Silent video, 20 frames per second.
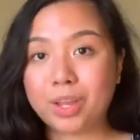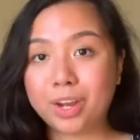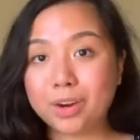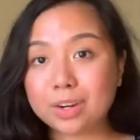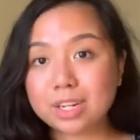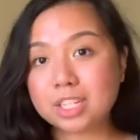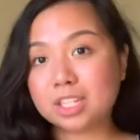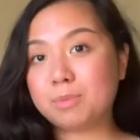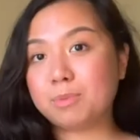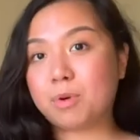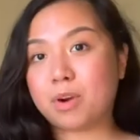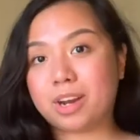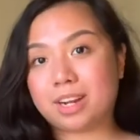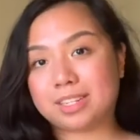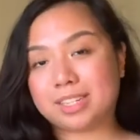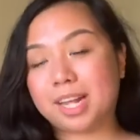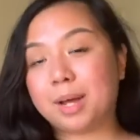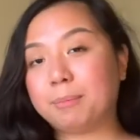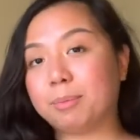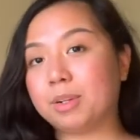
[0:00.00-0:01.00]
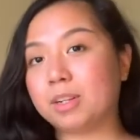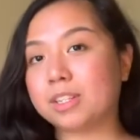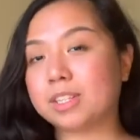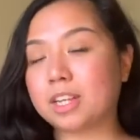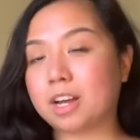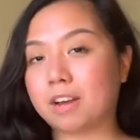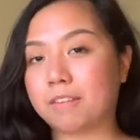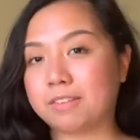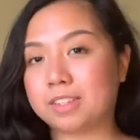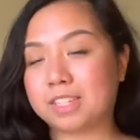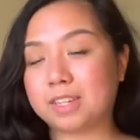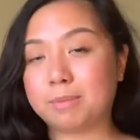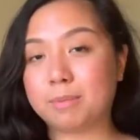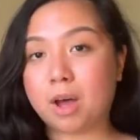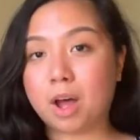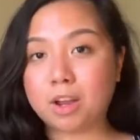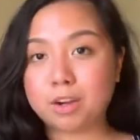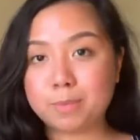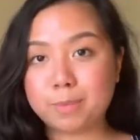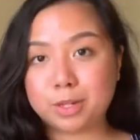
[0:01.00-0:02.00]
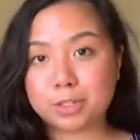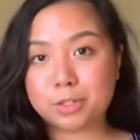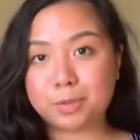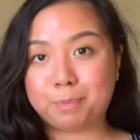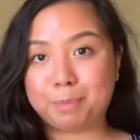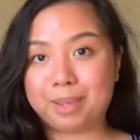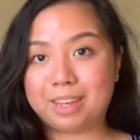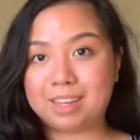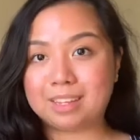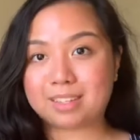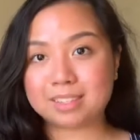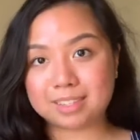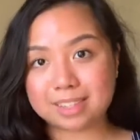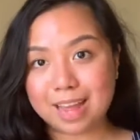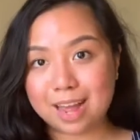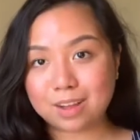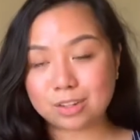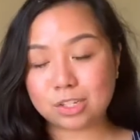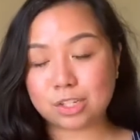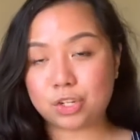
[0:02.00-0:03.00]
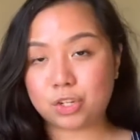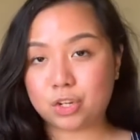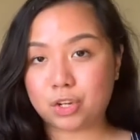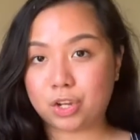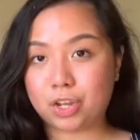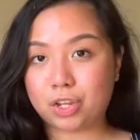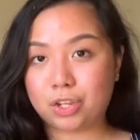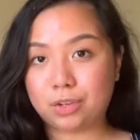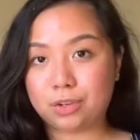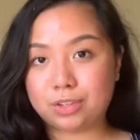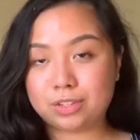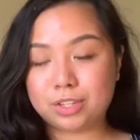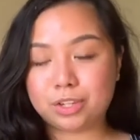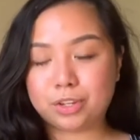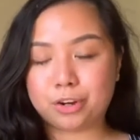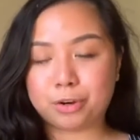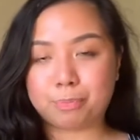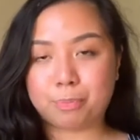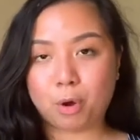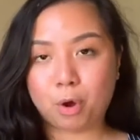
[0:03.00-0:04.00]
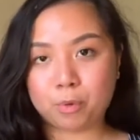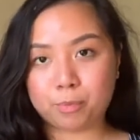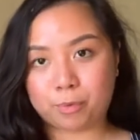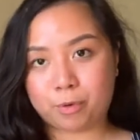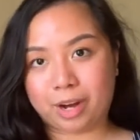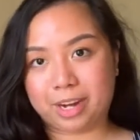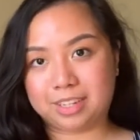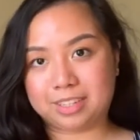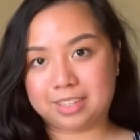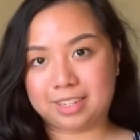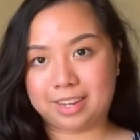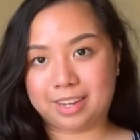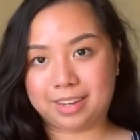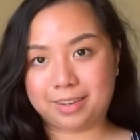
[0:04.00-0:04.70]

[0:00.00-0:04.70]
here are some more examples of some onomatopoeia sounds that you can use in your poem writing.